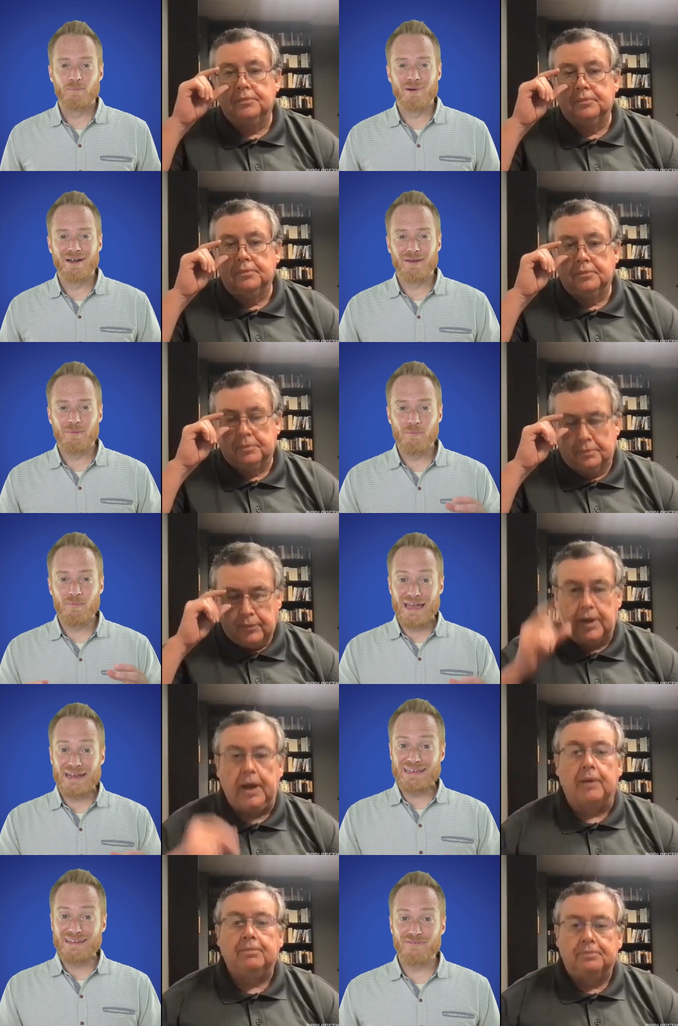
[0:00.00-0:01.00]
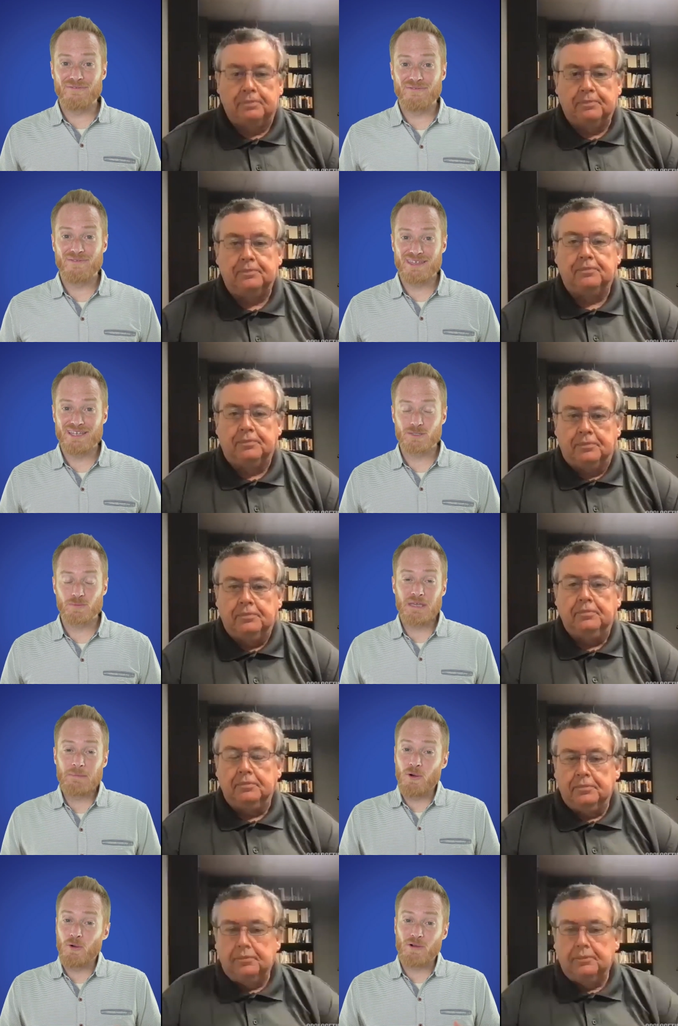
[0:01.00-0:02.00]
Speaker 1: But many of these
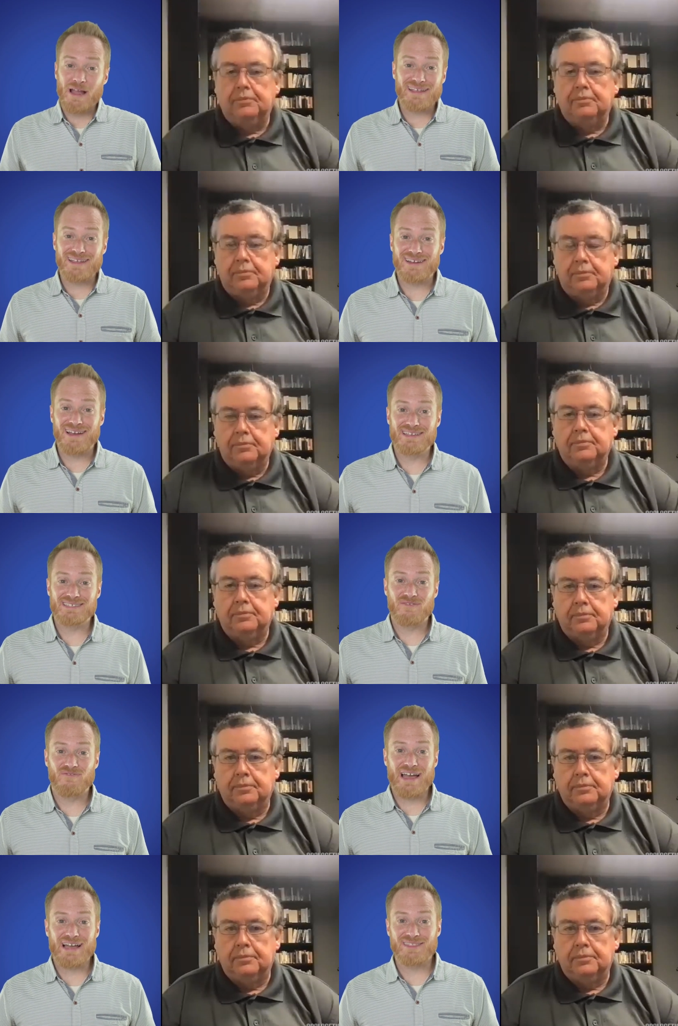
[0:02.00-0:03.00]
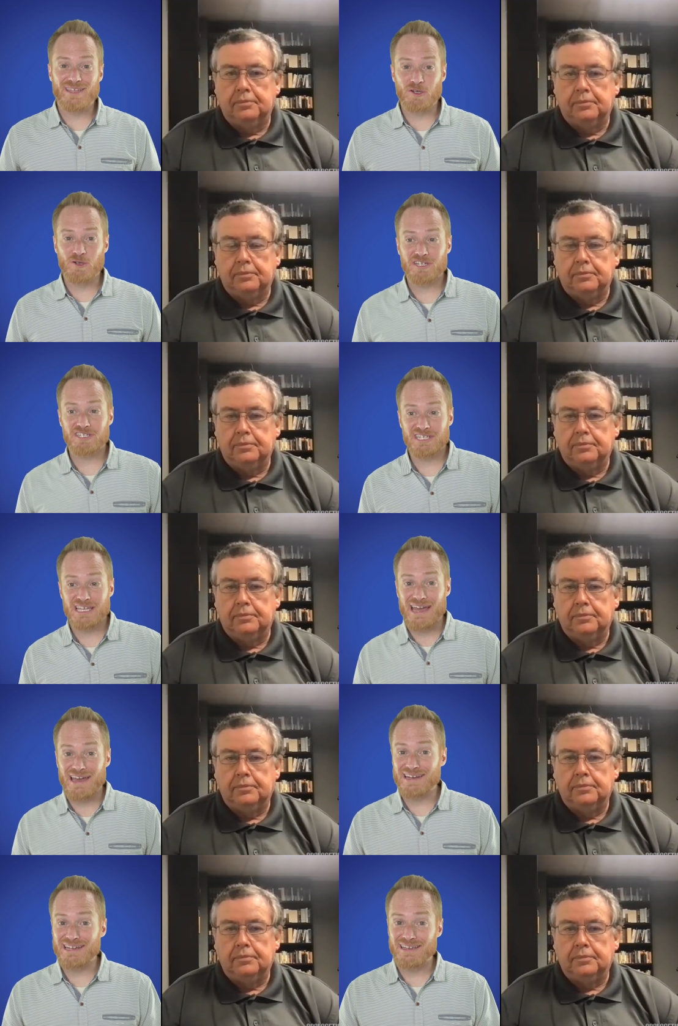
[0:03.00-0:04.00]
people recognize the fact that
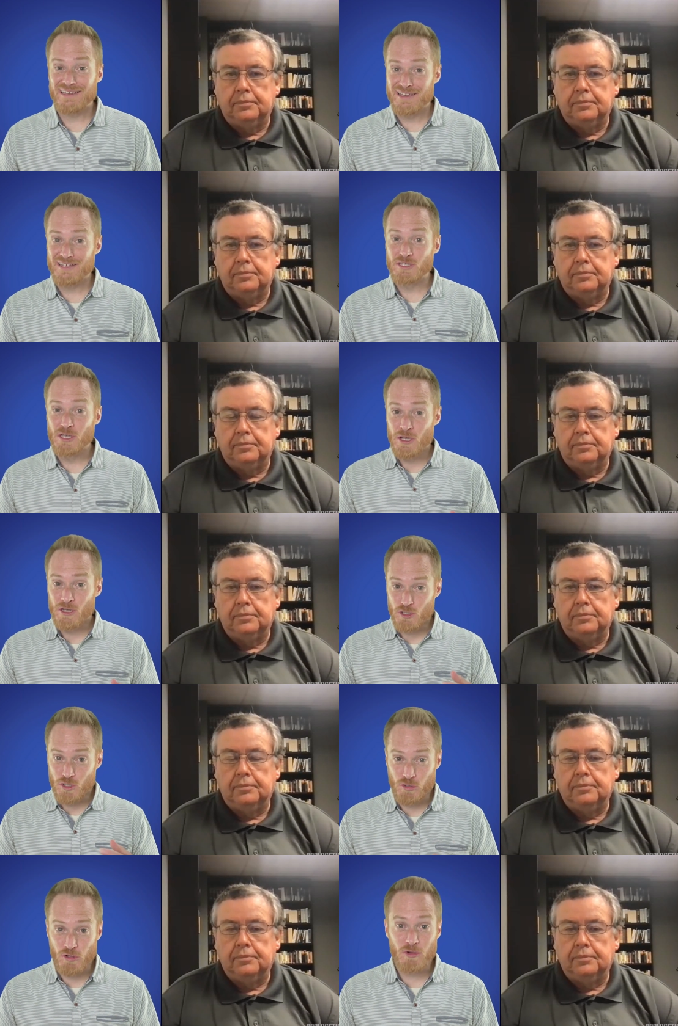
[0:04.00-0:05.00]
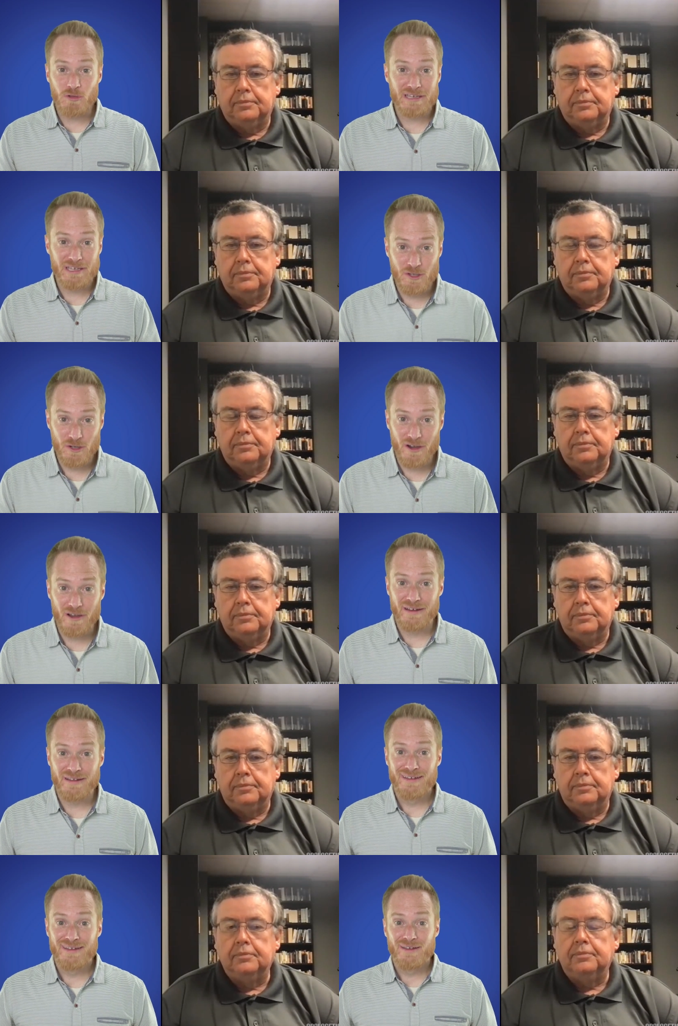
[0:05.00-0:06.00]
Christianity is truly
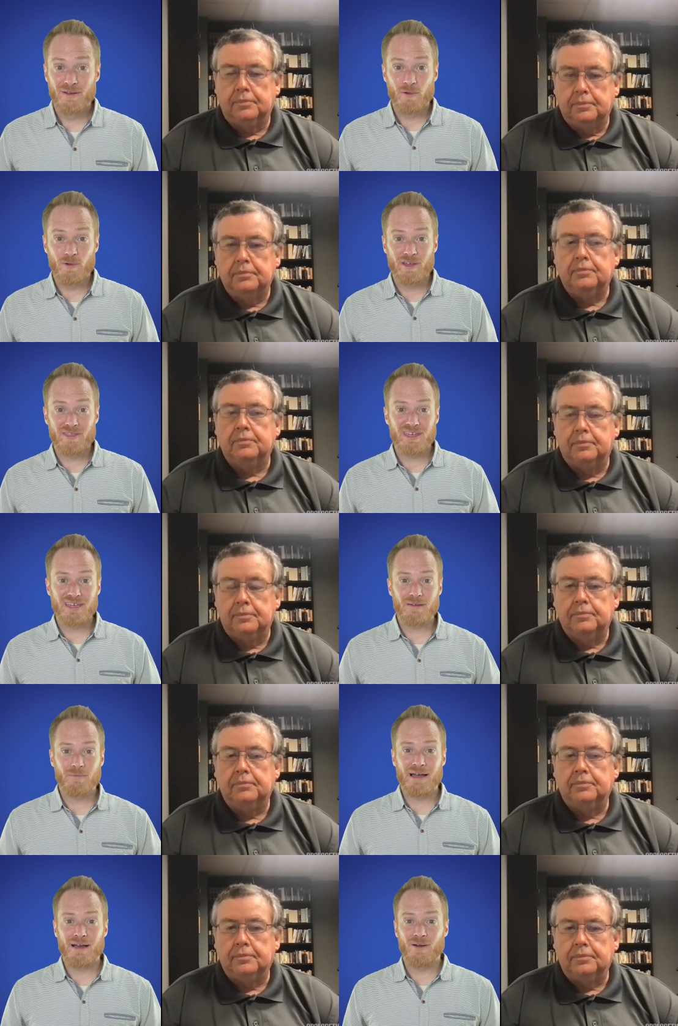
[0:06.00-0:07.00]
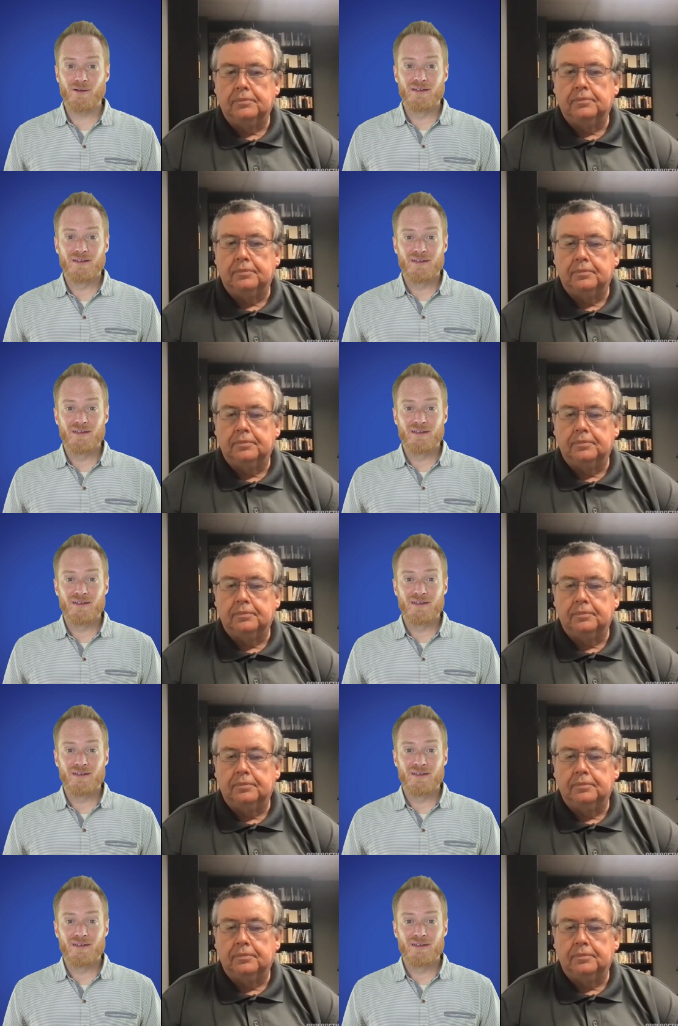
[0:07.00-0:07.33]
good. When we think about